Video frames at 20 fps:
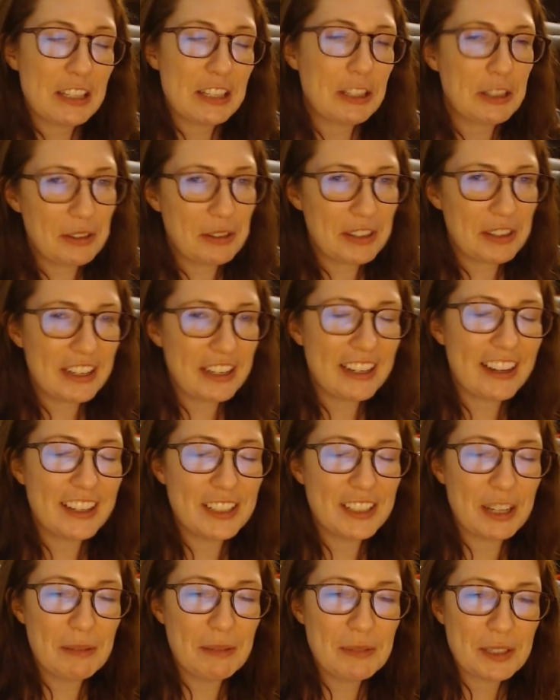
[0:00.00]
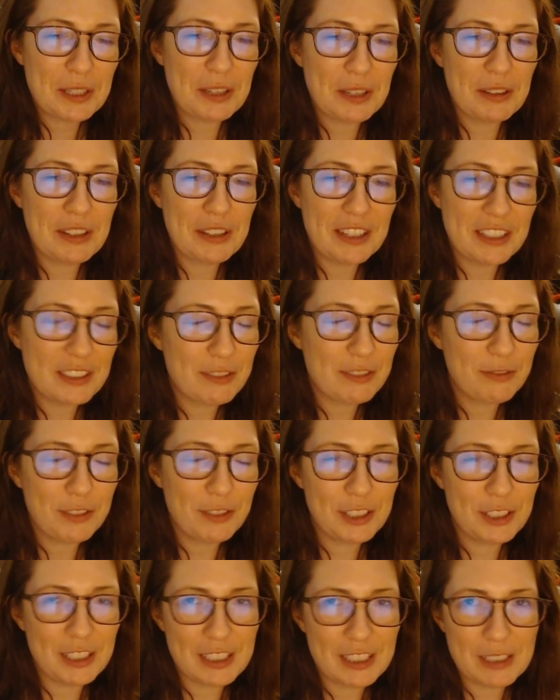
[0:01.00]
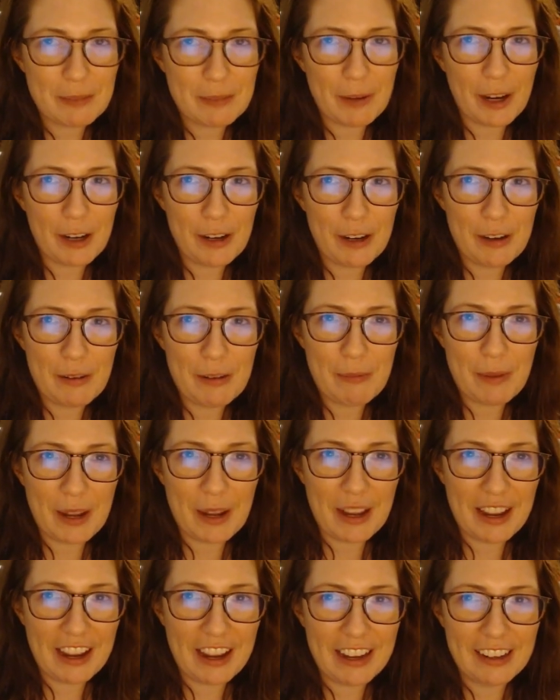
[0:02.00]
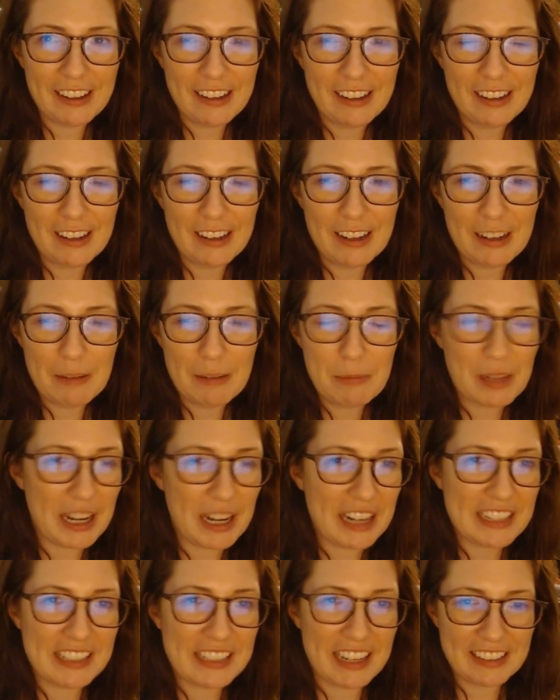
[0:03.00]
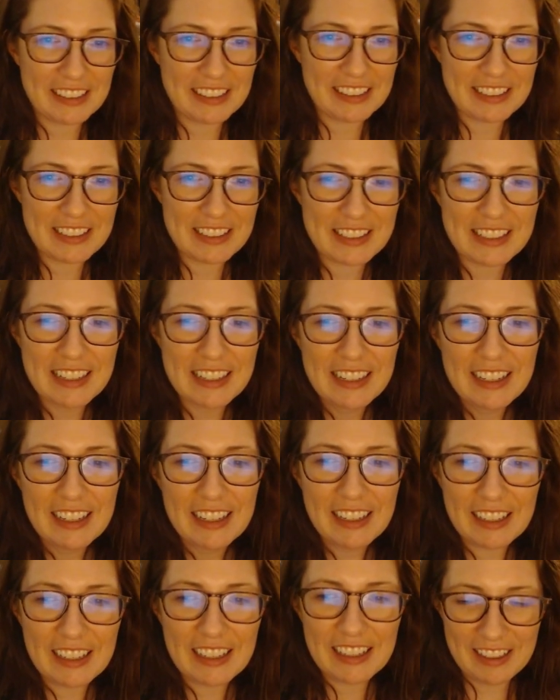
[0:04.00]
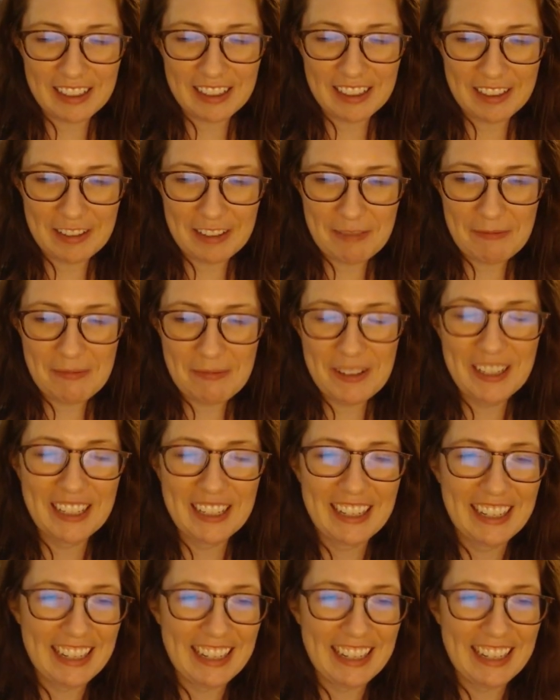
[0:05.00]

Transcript: his clothing Atum's clothing is fully inspired by uh black sails. Um